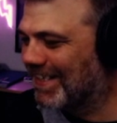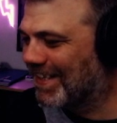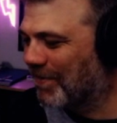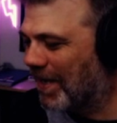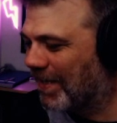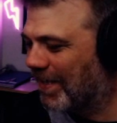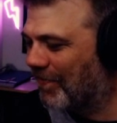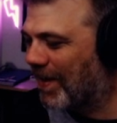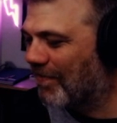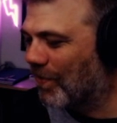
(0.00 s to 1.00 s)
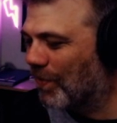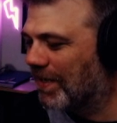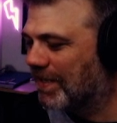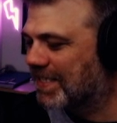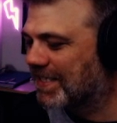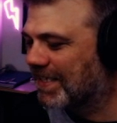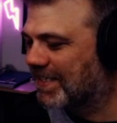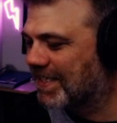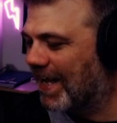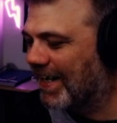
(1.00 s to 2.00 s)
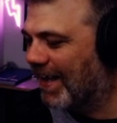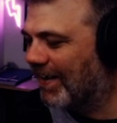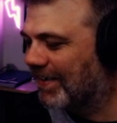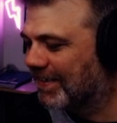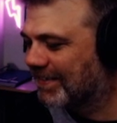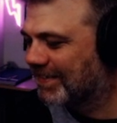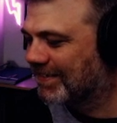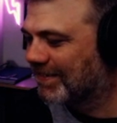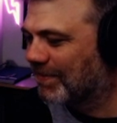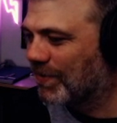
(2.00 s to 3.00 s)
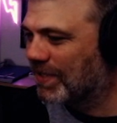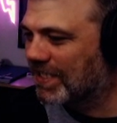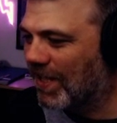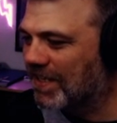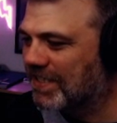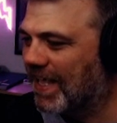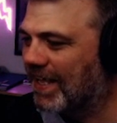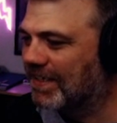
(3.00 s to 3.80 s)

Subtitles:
Well, if it ever was, it's not now. We just lost that.